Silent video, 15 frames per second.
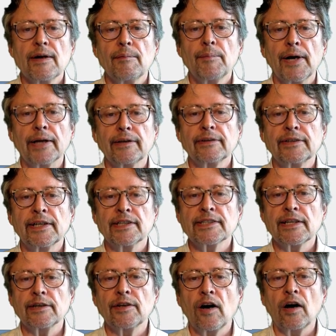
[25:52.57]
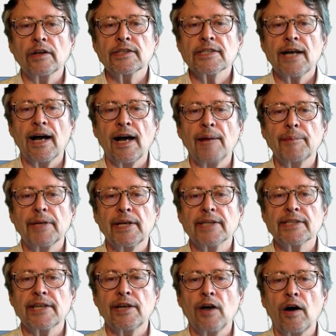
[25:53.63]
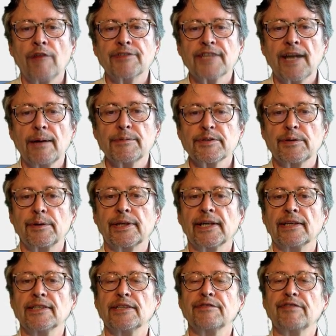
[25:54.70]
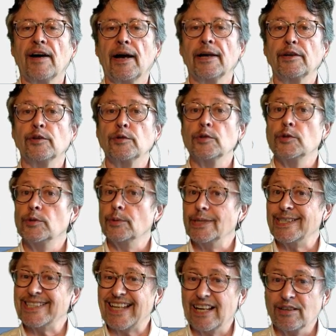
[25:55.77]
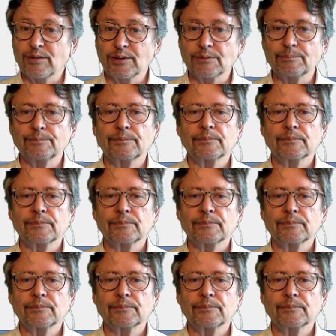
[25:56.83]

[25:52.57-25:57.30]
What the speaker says: But there's an on time and there's an off time, so you can define the duty cycle.